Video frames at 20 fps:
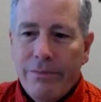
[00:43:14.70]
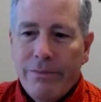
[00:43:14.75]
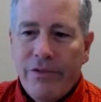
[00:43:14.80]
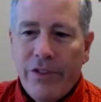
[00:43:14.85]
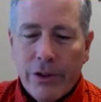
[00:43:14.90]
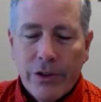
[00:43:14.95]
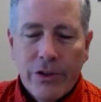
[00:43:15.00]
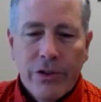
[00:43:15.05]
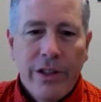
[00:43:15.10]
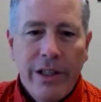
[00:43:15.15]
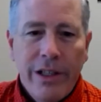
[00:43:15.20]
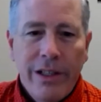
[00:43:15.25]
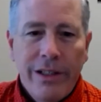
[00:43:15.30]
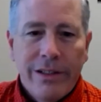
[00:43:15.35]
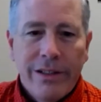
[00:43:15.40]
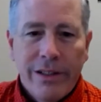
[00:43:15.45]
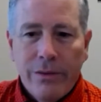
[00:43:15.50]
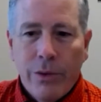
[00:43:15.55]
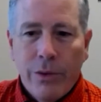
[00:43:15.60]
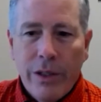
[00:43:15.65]

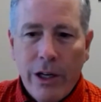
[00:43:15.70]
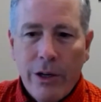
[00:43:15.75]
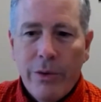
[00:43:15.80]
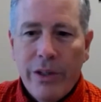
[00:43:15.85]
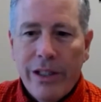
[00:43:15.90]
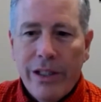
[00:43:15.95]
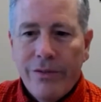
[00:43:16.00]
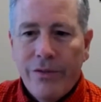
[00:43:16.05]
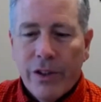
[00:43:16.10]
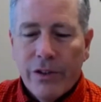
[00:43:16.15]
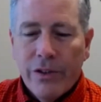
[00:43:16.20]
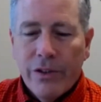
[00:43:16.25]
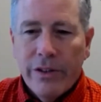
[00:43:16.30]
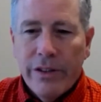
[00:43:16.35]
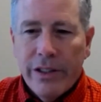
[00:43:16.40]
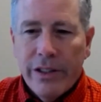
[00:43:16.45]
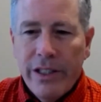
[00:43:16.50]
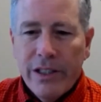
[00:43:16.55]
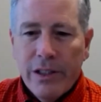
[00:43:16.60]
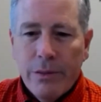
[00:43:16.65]
filtering we know we can filter
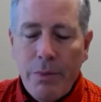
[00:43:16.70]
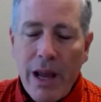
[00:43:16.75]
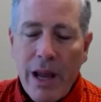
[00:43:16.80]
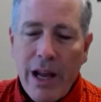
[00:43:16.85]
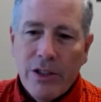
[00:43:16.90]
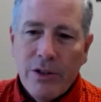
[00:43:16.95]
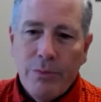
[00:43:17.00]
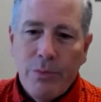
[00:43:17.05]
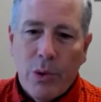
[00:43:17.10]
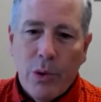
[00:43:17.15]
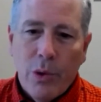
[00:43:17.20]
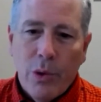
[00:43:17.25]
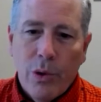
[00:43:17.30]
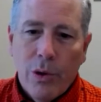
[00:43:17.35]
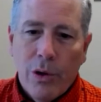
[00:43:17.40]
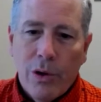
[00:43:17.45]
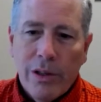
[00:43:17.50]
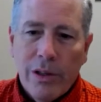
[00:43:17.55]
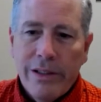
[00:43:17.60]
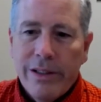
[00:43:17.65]
the dispatch
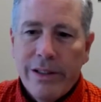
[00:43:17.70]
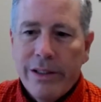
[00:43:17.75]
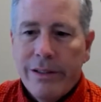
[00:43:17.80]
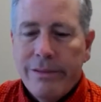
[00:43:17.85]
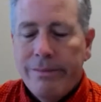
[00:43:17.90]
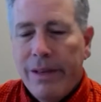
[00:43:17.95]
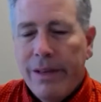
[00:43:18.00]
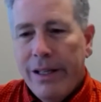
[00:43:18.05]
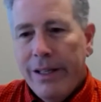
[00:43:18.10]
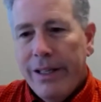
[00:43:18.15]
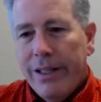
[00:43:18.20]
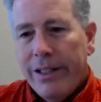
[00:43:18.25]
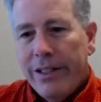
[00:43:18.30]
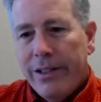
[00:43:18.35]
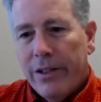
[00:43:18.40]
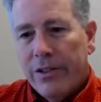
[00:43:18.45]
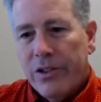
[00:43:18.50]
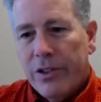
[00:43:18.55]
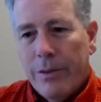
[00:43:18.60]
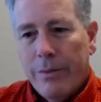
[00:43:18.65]
board, and then,
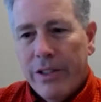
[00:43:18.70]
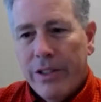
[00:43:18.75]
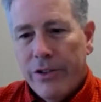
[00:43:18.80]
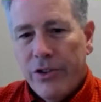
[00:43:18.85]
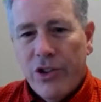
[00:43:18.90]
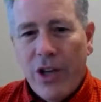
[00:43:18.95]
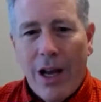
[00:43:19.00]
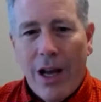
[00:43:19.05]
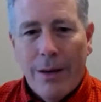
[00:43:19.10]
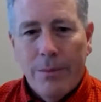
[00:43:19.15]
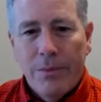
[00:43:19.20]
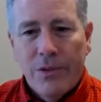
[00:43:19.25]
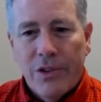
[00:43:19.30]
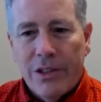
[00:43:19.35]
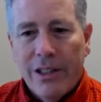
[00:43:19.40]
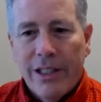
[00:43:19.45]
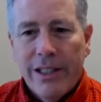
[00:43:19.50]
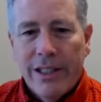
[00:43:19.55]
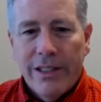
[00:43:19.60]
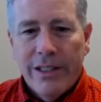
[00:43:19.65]
some of the jobs
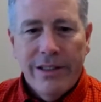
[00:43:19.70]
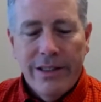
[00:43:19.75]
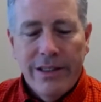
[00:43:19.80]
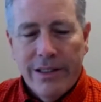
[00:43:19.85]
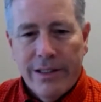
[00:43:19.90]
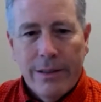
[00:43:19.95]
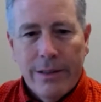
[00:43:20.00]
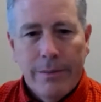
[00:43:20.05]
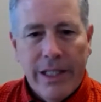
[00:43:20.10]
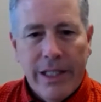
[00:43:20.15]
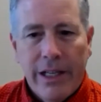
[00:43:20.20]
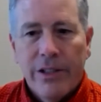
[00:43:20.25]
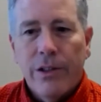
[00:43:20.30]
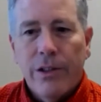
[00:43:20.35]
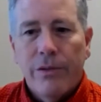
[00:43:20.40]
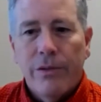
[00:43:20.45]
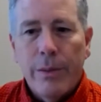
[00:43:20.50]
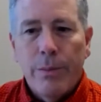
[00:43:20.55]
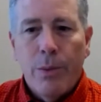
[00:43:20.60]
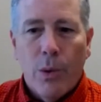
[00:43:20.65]
list and some of the
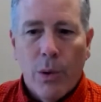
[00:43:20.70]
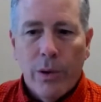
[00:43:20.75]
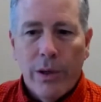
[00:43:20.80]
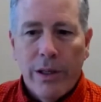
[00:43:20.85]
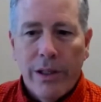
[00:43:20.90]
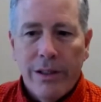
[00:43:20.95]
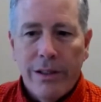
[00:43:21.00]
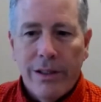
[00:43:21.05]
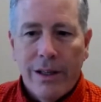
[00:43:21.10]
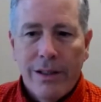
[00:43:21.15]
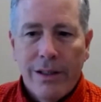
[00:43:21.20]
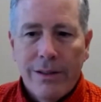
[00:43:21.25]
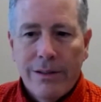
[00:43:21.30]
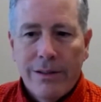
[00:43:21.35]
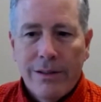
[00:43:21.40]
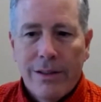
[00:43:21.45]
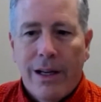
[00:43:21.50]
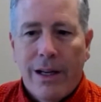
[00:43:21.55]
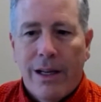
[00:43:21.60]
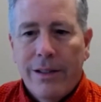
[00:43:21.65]
other reporting.
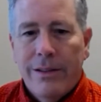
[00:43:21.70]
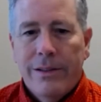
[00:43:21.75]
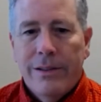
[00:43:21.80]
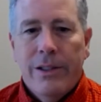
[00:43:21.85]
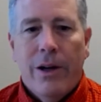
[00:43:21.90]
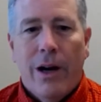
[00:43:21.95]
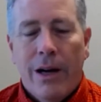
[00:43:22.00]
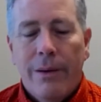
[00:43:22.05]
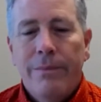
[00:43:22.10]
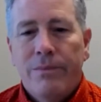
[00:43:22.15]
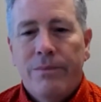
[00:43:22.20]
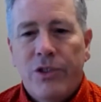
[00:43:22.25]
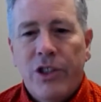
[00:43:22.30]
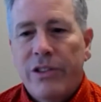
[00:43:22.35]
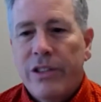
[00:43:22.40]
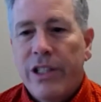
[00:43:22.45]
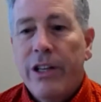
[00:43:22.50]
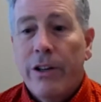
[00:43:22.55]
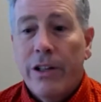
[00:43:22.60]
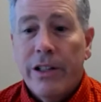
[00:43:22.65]
I'm
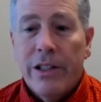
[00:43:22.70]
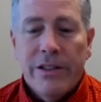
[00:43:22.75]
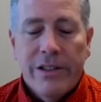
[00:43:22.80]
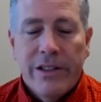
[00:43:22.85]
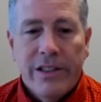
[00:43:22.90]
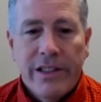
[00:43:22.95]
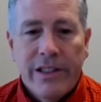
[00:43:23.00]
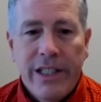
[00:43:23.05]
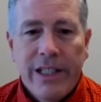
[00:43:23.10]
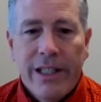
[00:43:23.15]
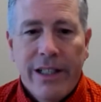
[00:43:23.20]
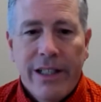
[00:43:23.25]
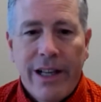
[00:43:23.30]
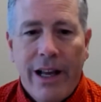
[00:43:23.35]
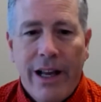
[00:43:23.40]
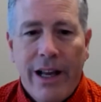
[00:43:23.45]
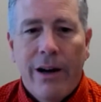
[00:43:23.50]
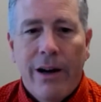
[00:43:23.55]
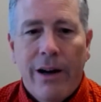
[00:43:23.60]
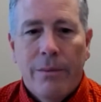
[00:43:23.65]
just curious to see
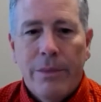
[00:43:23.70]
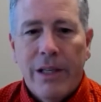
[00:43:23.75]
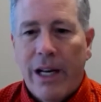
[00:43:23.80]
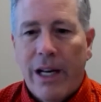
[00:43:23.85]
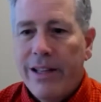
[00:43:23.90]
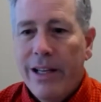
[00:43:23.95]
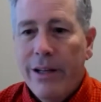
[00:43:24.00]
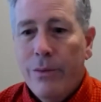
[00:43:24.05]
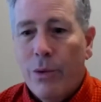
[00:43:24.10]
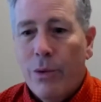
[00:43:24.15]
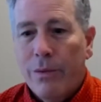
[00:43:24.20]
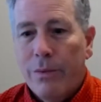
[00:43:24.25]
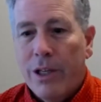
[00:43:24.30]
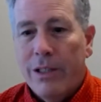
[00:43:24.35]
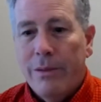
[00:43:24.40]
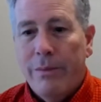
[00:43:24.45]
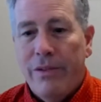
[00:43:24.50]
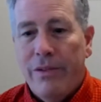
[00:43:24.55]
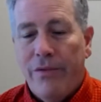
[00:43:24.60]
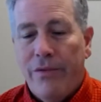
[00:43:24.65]
but I think we're going
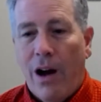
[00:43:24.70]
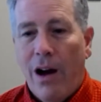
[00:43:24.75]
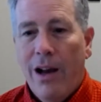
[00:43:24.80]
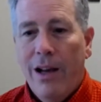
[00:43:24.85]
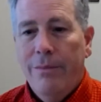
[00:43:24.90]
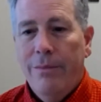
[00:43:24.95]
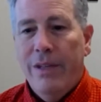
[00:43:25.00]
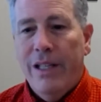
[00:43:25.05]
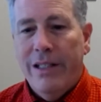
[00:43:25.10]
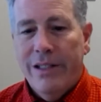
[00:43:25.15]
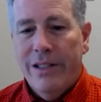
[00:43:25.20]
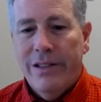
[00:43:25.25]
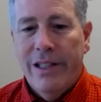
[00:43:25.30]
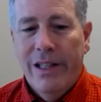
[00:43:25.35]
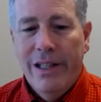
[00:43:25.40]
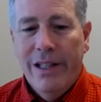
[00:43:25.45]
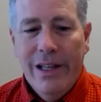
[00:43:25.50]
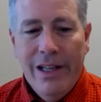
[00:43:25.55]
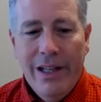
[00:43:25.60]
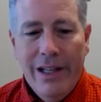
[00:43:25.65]
to be fine, because
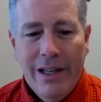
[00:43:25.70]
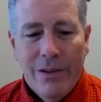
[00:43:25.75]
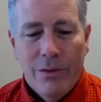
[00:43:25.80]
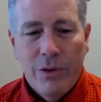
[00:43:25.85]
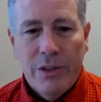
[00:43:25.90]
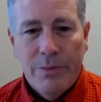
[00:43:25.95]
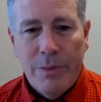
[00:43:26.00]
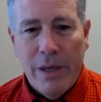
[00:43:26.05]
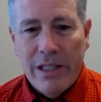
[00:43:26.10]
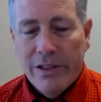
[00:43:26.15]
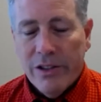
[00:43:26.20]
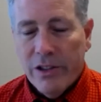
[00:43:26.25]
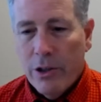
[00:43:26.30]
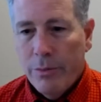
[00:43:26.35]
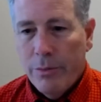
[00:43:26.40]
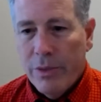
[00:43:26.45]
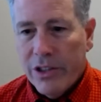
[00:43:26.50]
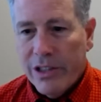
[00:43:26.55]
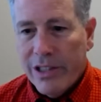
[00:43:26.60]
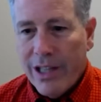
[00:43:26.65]
we spent so
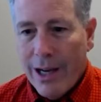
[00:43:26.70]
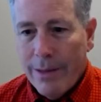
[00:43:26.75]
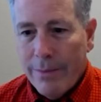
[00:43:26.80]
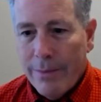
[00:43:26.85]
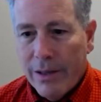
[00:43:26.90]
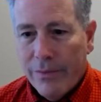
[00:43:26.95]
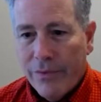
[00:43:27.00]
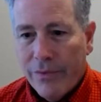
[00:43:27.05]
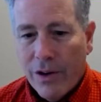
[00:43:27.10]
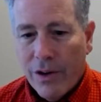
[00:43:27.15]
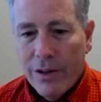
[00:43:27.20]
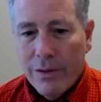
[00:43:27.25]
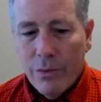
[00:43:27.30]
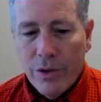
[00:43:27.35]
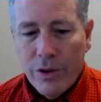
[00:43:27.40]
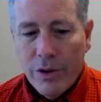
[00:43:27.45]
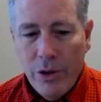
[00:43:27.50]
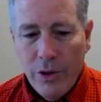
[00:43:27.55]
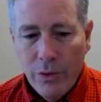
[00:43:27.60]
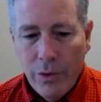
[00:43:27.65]
much time up front
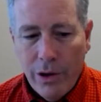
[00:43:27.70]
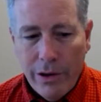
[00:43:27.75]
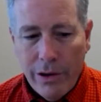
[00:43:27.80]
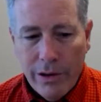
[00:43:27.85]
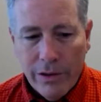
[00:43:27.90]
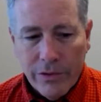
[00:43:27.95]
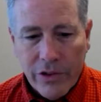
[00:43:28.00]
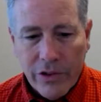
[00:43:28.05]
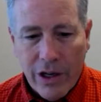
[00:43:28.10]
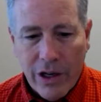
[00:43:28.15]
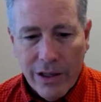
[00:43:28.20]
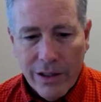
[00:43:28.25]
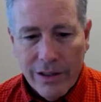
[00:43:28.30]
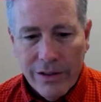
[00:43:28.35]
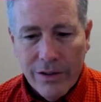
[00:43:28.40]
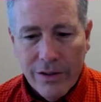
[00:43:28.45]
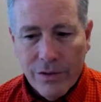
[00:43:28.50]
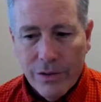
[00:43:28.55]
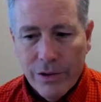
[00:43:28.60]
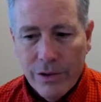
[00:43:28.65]
with you all
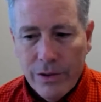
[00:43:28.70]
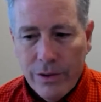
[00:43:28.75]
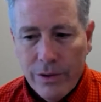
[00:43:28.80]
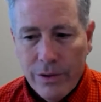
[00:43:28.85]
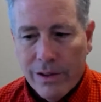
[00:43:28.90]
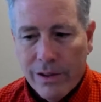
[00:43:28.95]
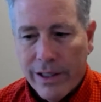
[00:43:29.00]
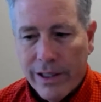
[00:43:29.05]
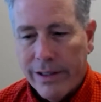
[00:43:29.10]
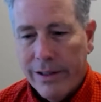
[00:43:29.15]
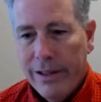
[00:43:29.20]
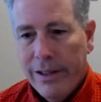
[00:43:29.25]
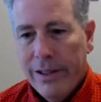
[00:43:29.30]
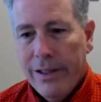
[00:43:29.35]
talking through, like,